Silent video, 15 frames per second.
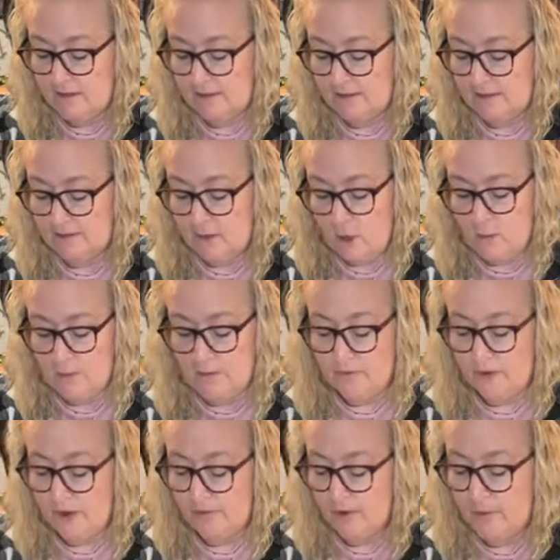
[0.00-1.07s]
is
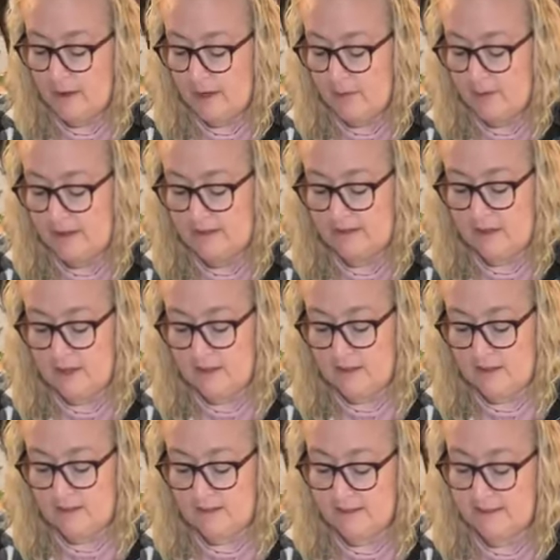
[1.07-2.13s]
open for everybody, but it's on
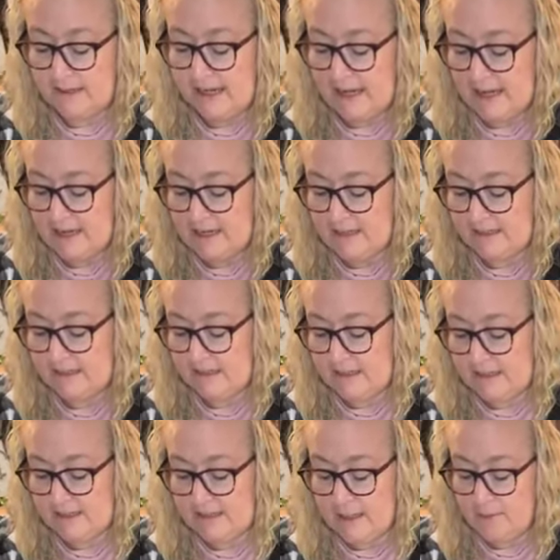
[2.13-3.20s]
a little stand. It
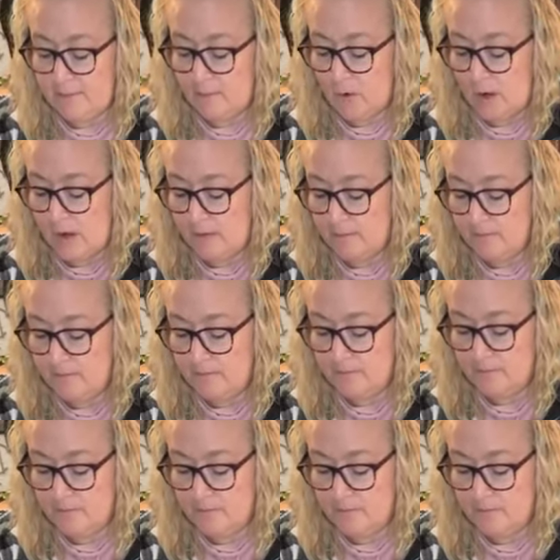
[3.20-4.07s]
stands up more.